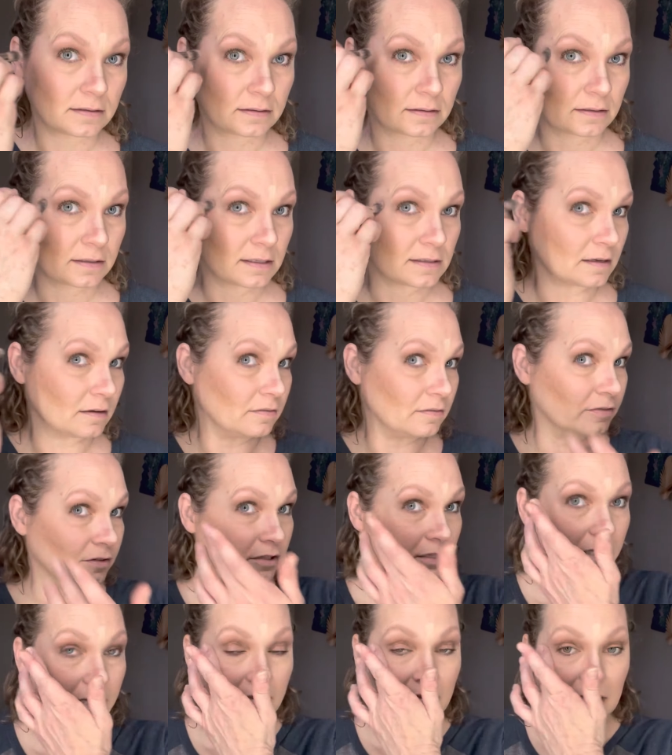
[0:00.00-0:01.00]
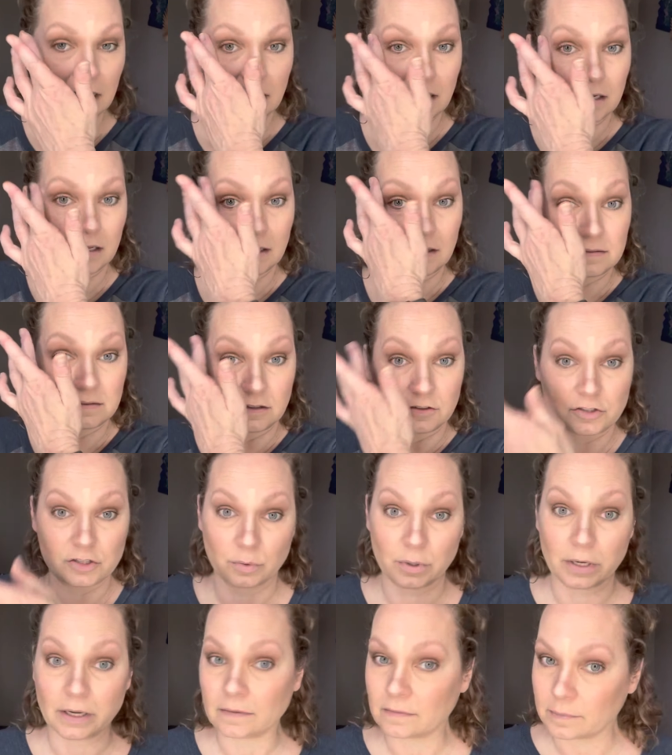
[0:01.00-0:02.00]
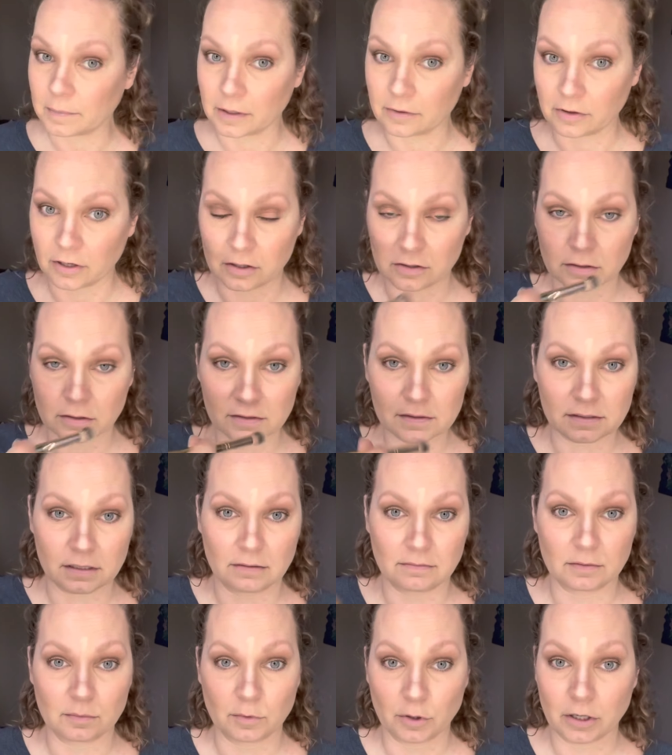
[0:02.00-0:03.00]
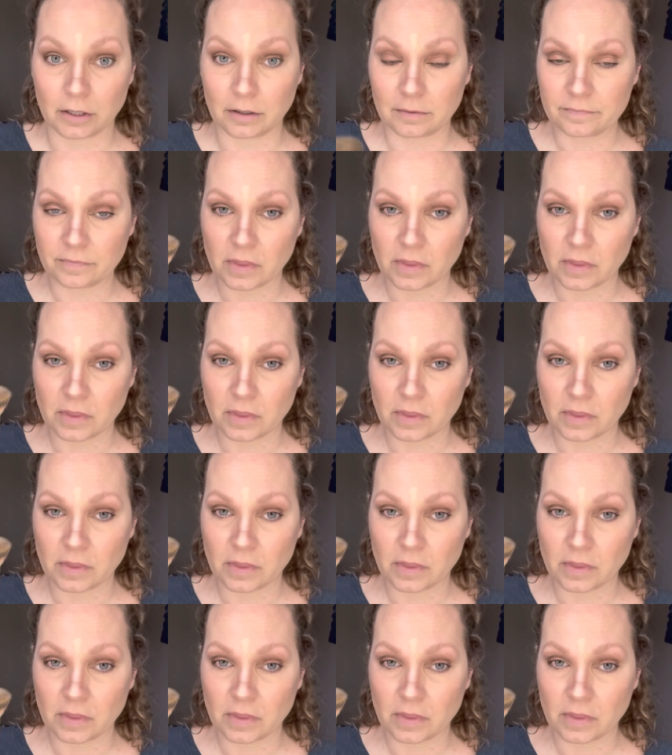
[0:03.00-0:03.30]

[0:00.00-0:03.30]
because I feel like it accentuates my wrinkles even more.